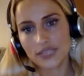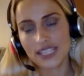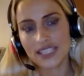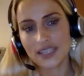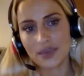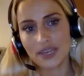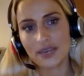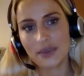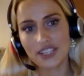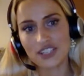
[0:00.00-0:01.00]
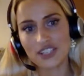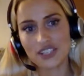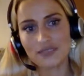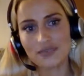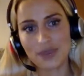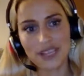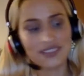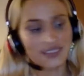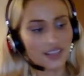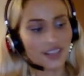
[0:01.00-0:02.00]
That's a big
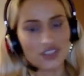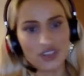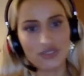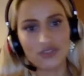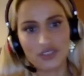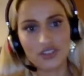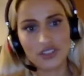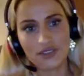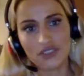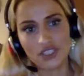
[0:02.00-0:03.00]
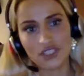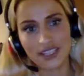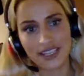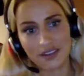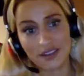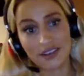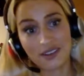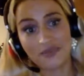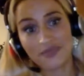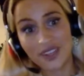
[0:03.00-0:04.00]
mindset shift to even just like
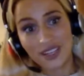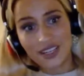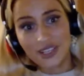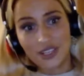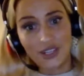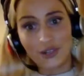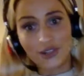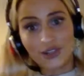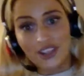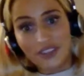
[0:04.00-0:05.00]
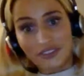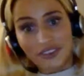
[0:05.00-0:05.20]
learn the fact